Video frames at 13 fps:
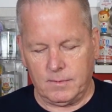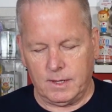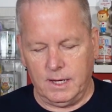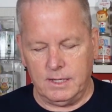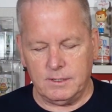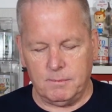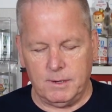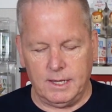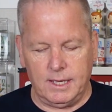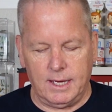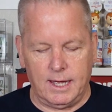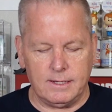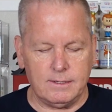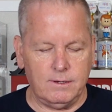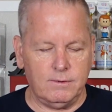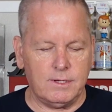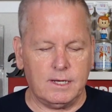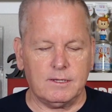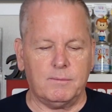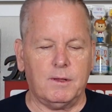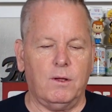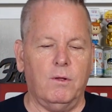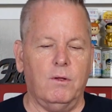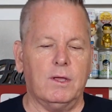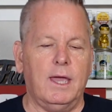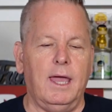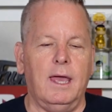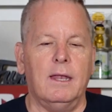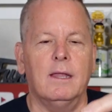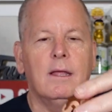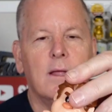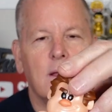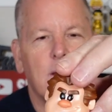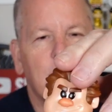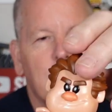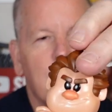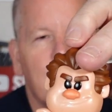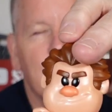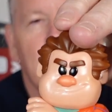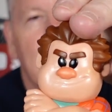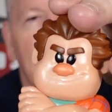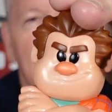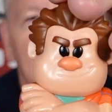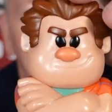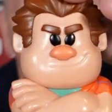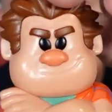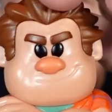He's a big guy too. Takes up the whole can, but I really like it.